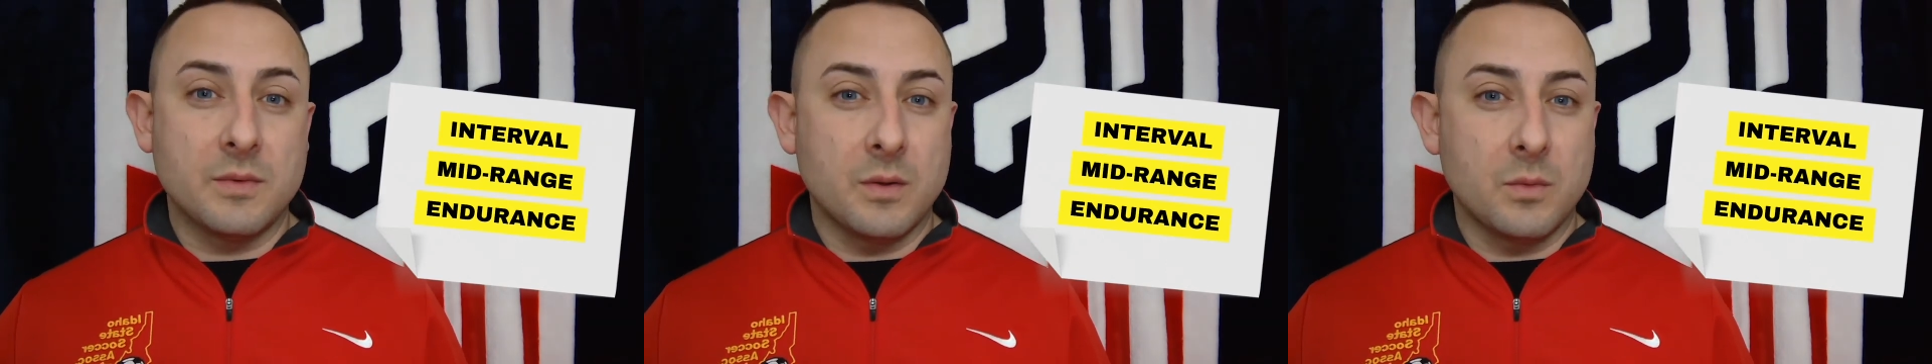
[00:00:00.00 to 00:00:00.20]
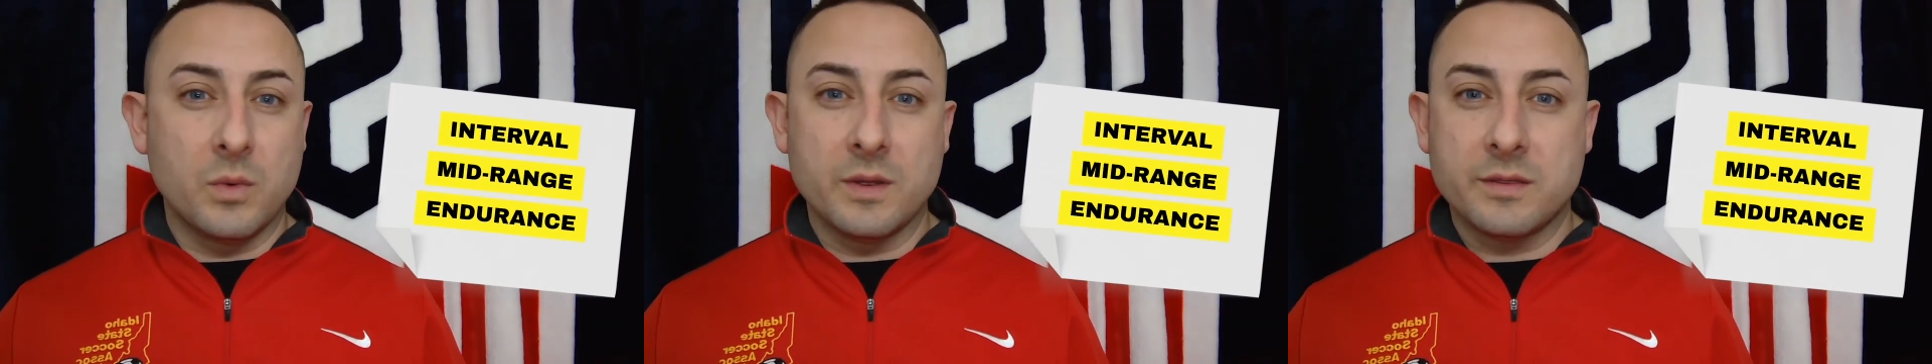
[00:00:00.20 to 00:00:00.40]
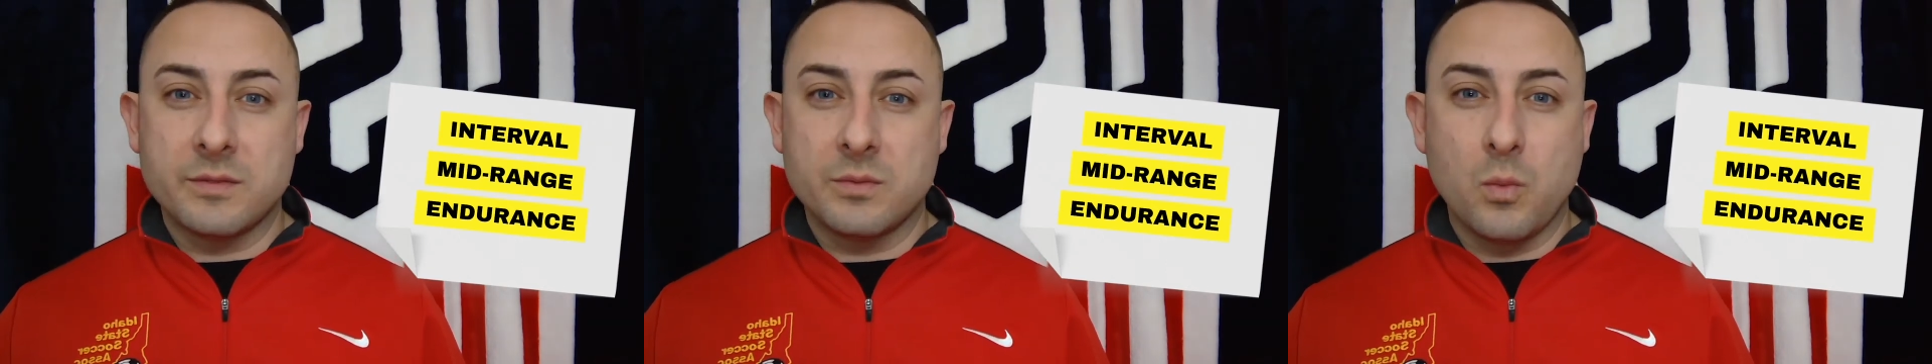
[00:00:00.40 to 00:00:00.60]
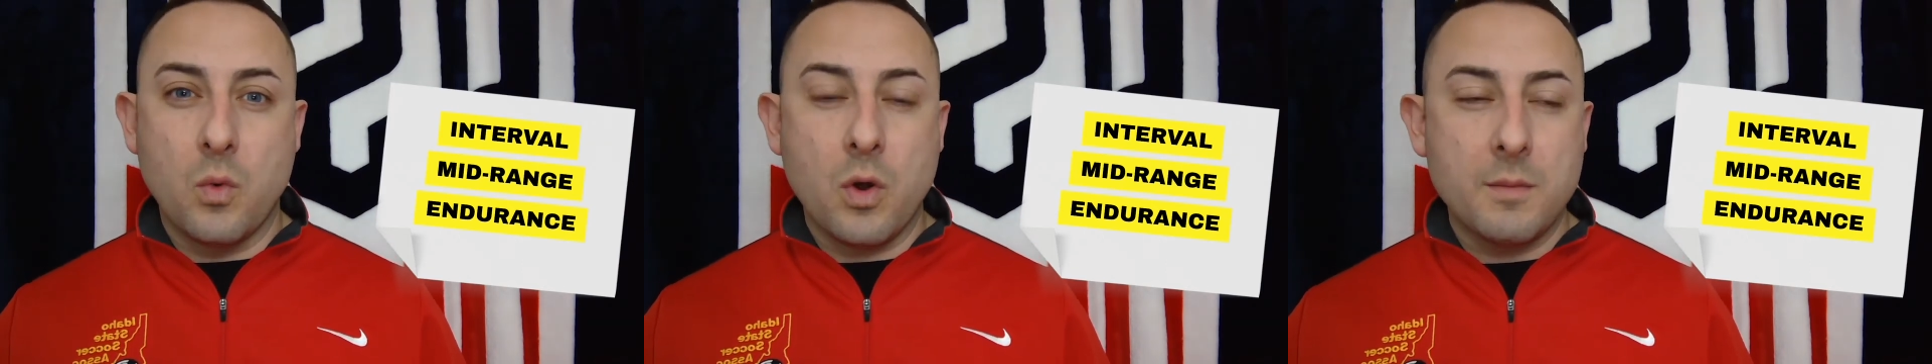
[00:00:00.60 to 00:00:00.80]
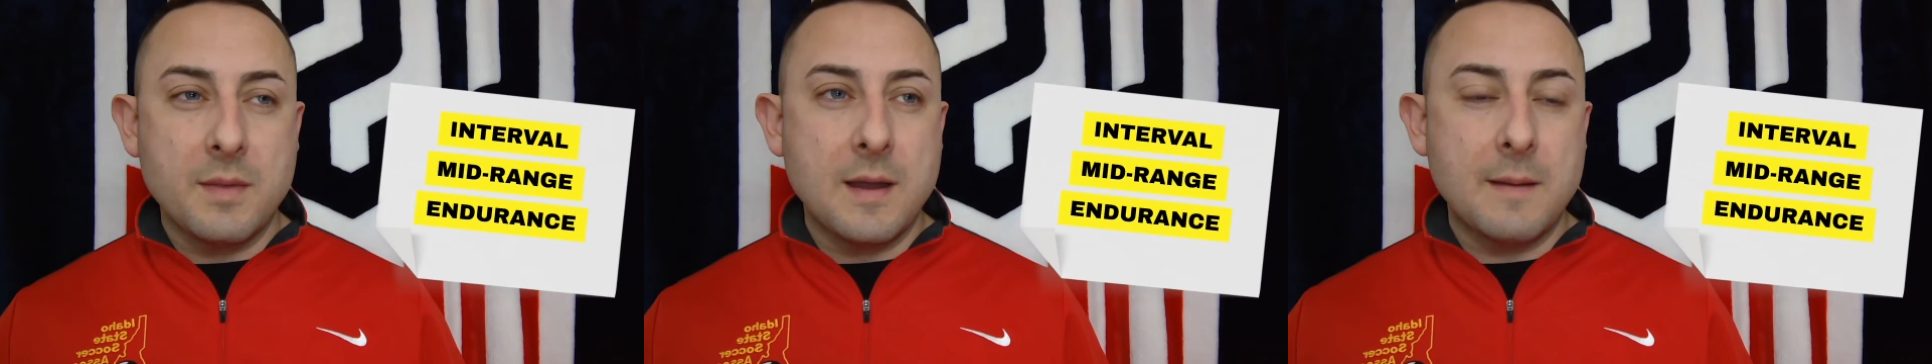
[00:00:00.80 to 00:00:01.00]
But with
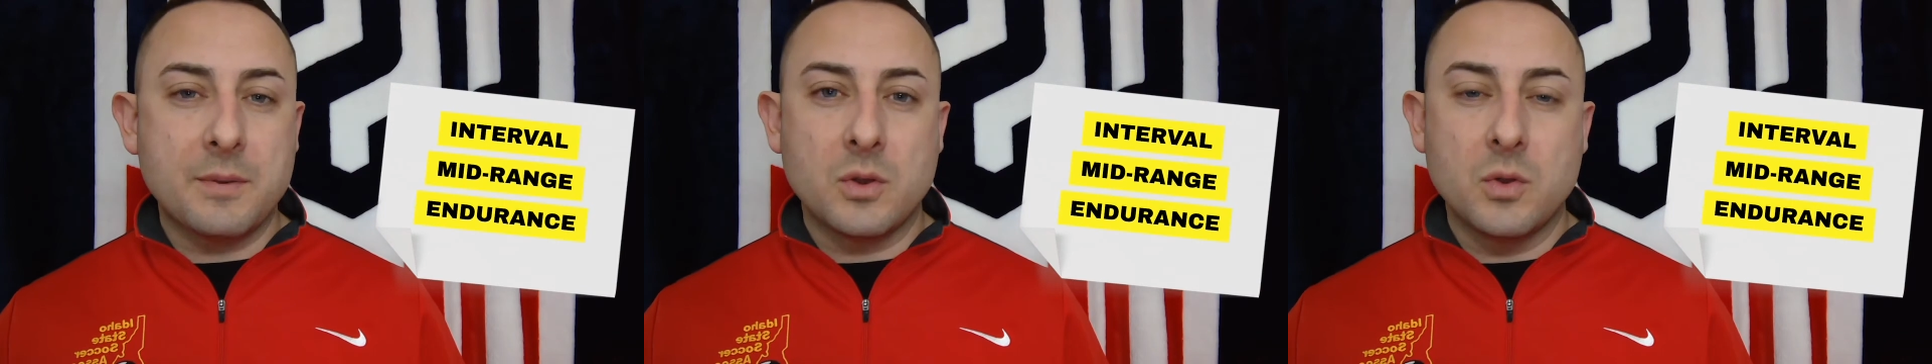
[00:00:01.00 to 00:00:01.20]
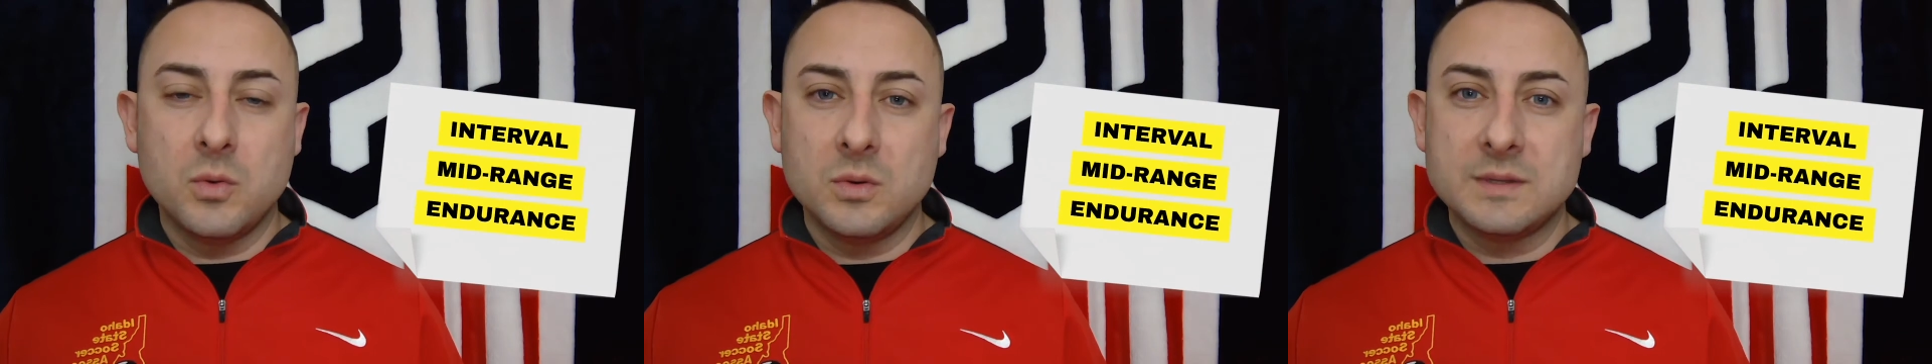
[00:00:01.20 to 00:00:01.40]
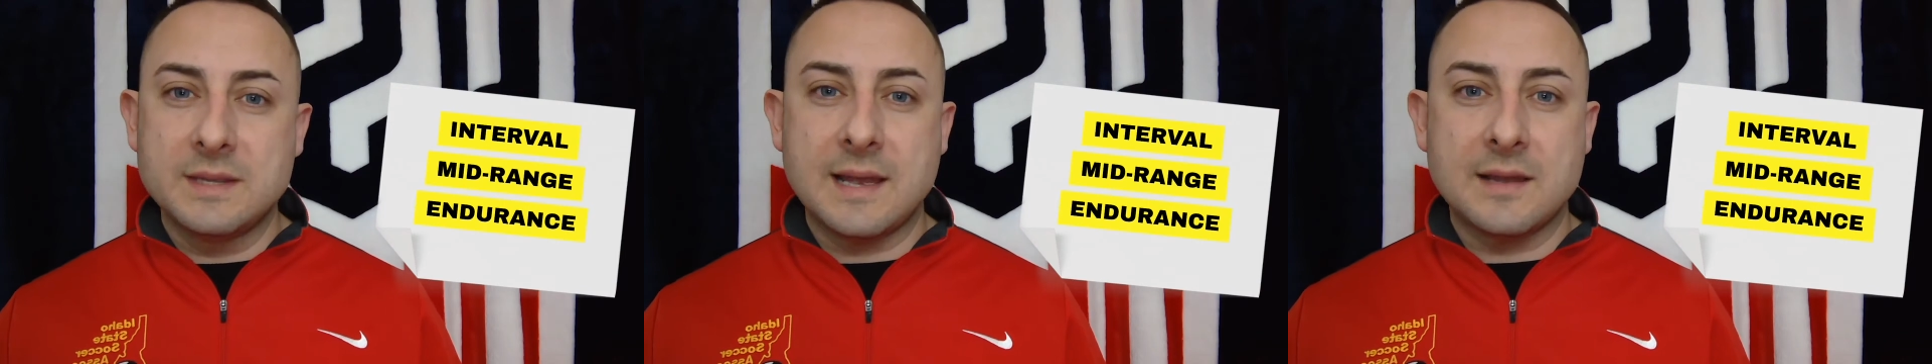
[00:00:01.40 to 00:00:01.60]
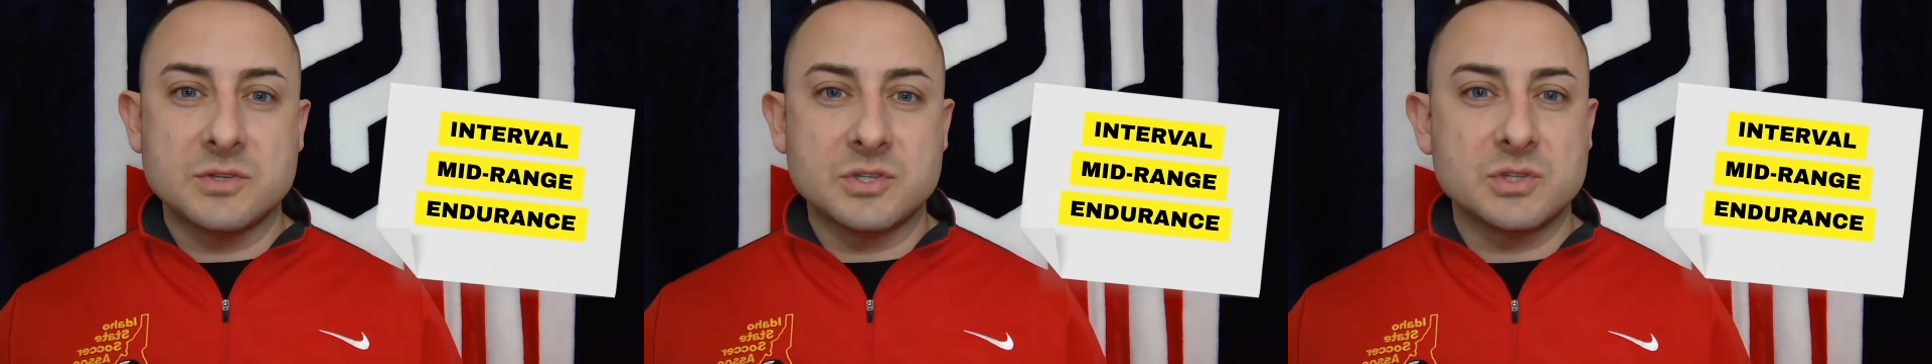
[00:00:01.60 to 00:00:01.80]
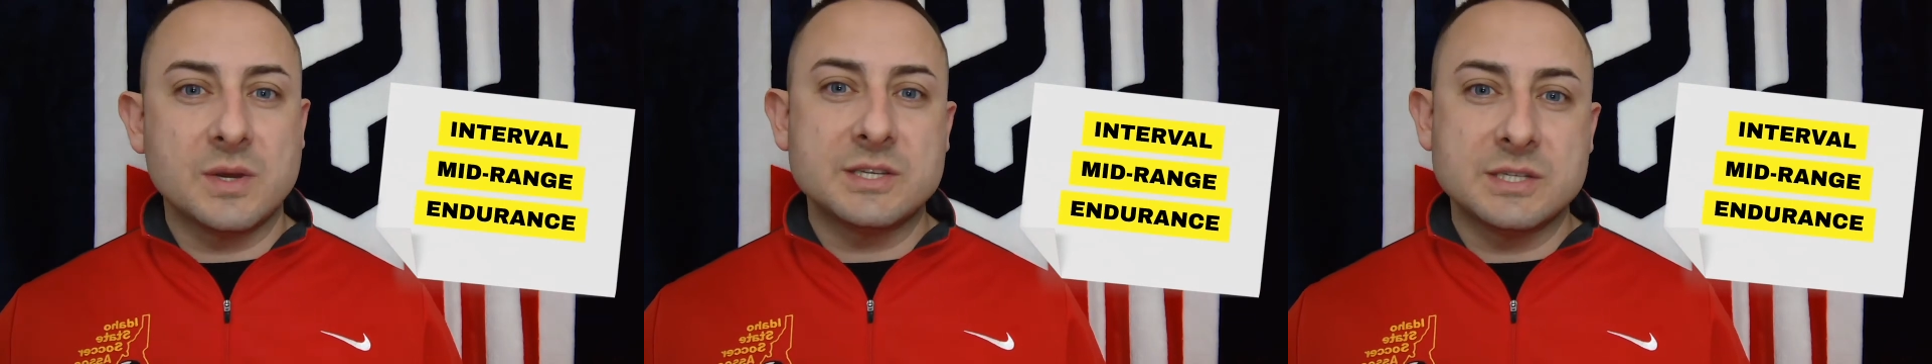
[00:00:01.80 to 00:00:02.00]
warm-up,
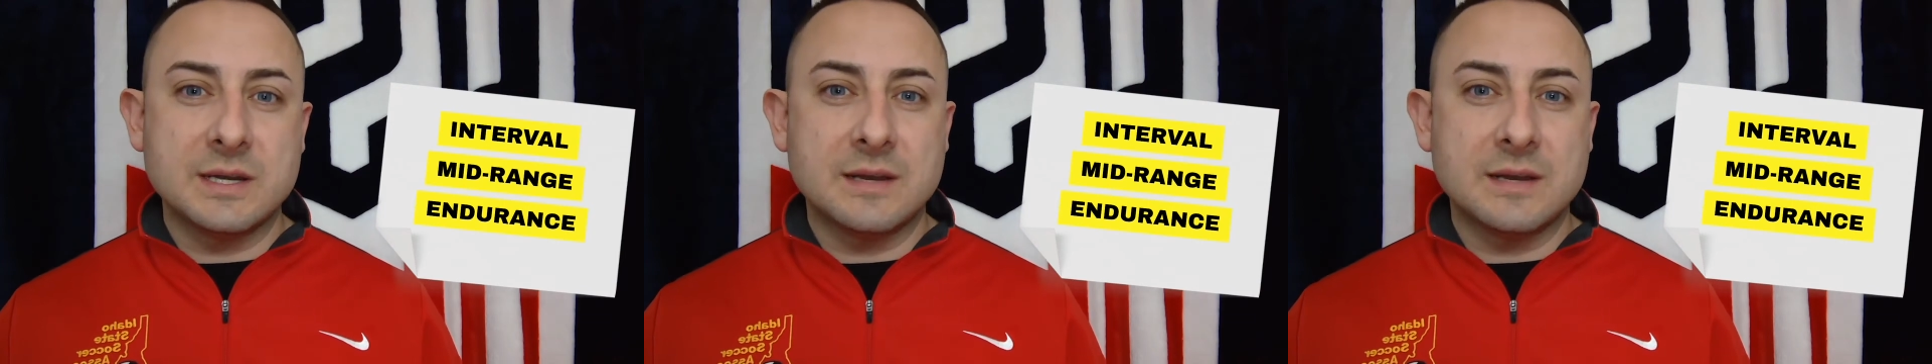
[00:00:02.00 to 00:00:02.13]
cool-down, stretch,